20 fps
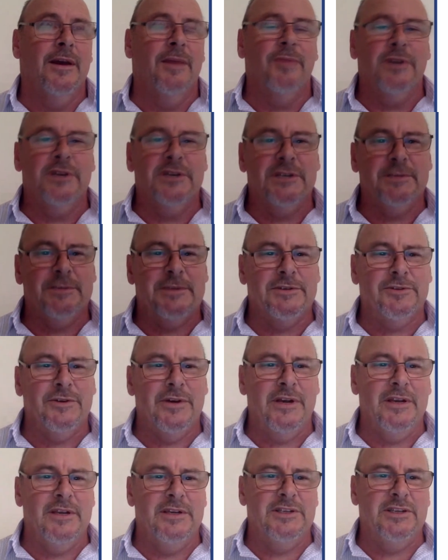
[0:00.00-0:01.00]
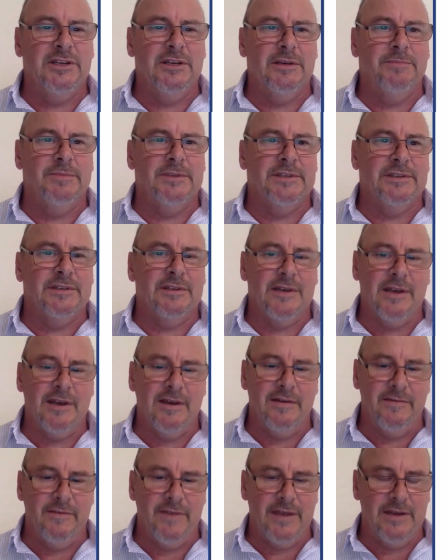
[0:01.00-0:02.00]
Apprenticeships and traineeships
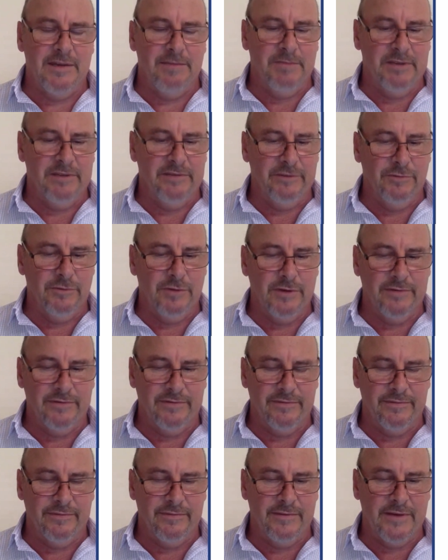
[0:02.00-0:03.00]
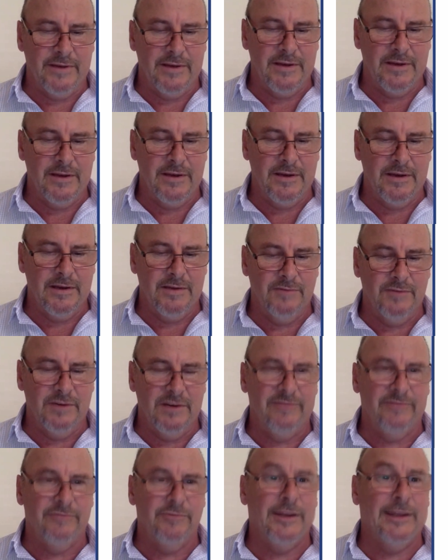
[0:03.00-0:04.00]
have had a bit of a
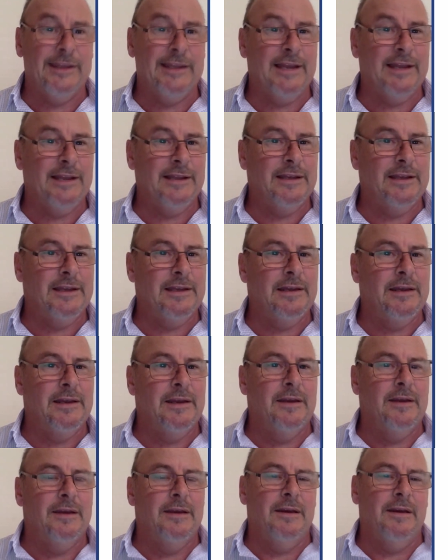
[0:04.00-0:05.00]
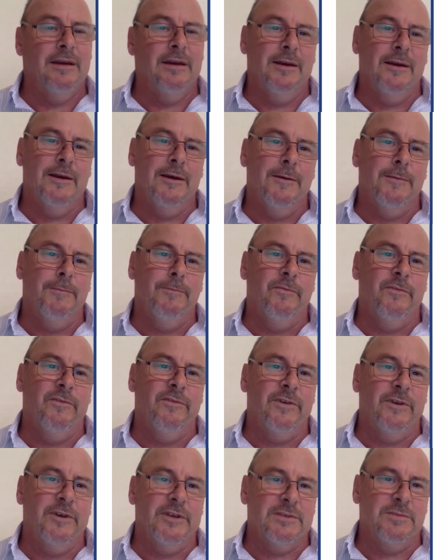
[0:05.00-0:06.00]
rough run lately.
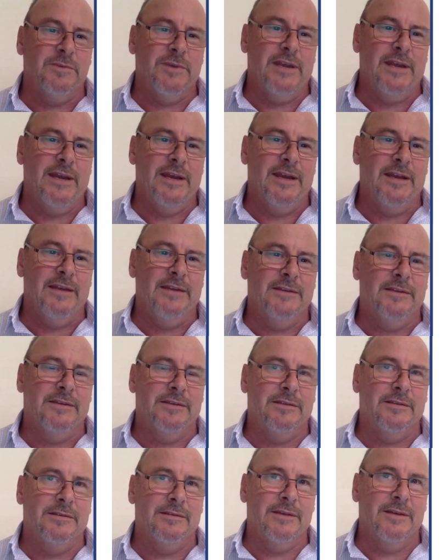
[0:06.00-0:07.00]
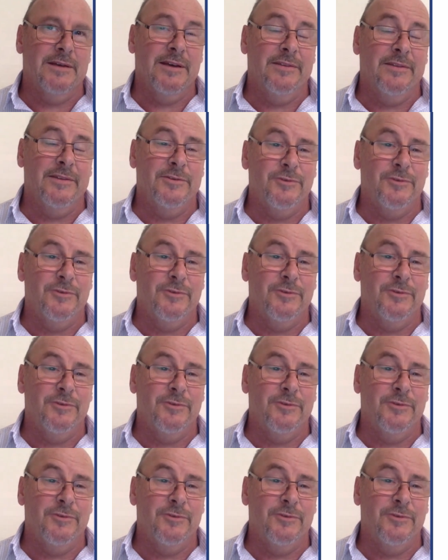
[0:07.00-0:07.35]
First, we had the